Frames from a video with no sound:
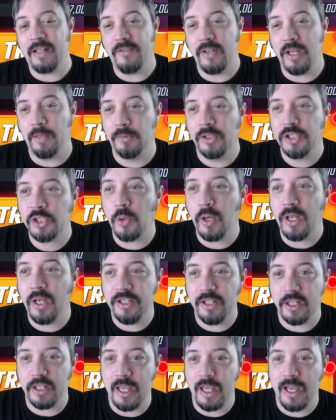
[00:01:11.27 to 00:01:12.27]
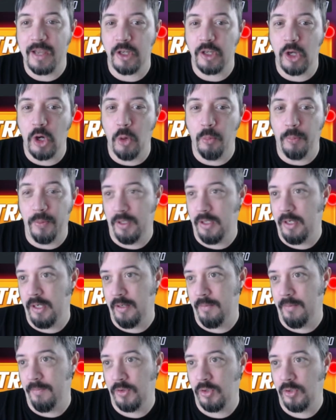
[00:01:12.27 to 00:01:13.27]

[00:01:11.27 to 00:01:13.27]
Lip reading: of him, let's go ahead and tell you how you open him.